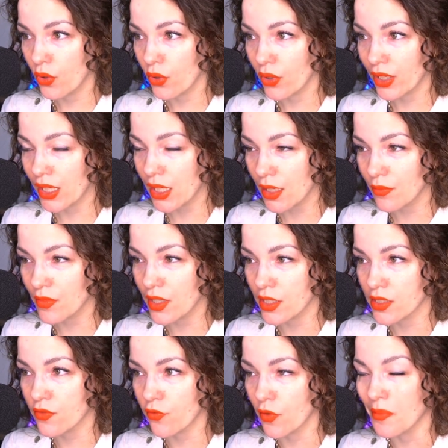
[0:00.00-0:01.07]
keep
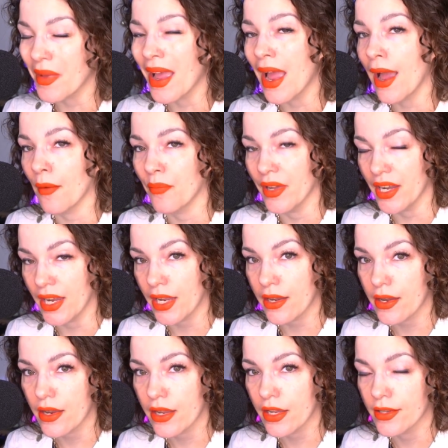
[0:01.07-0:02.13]
this from
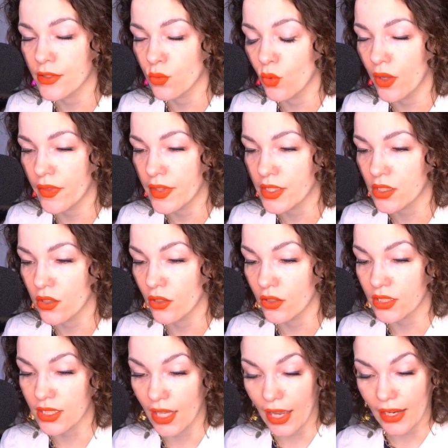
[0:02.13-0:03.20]
happening, is what this
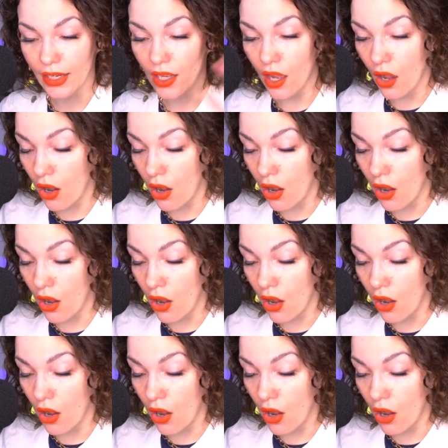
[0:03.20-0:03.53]
looks like.